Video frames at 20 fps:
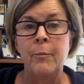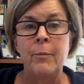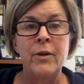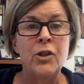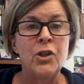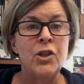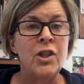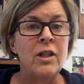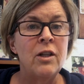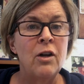
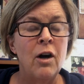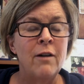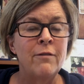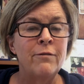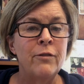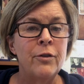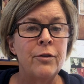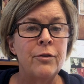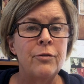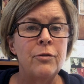But she
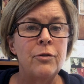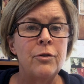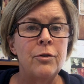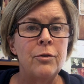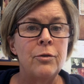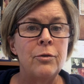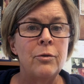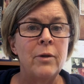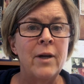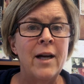offered
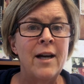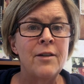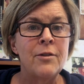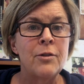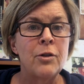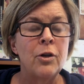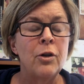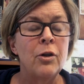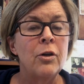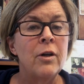to
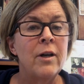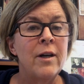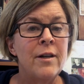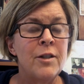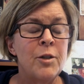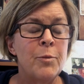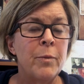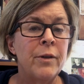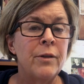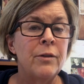ask her
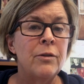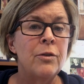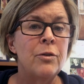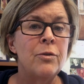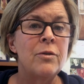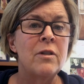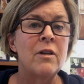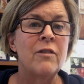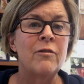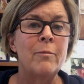husband,
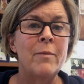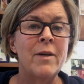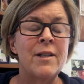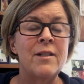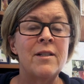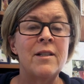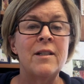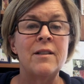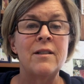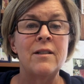who's of
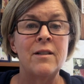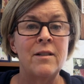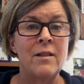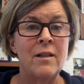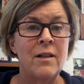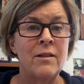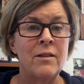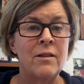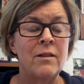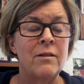Mexican
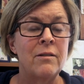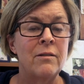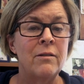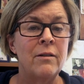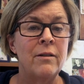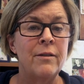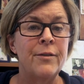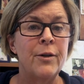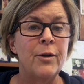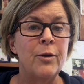descent,
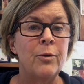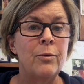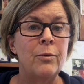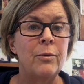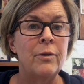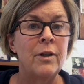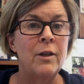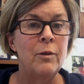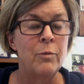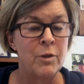although
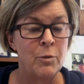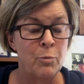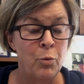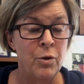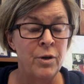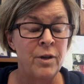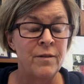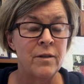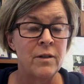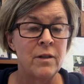he was
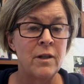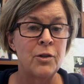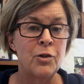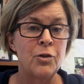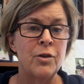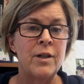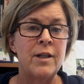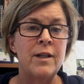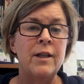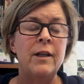born in this
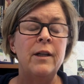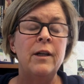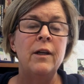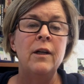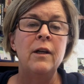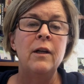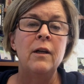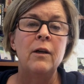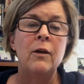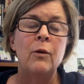country,
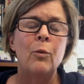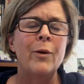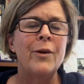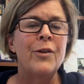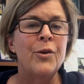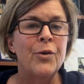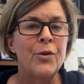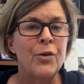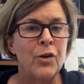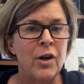
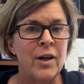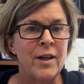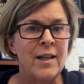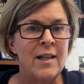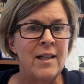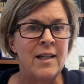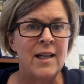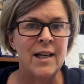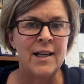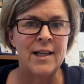whether or not
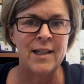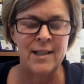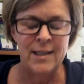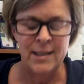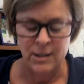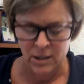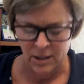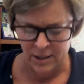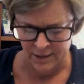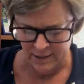he had
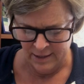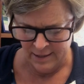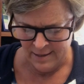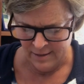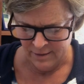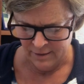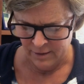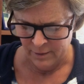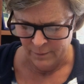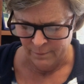any
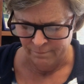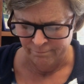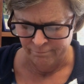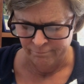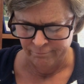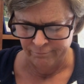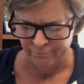contacts.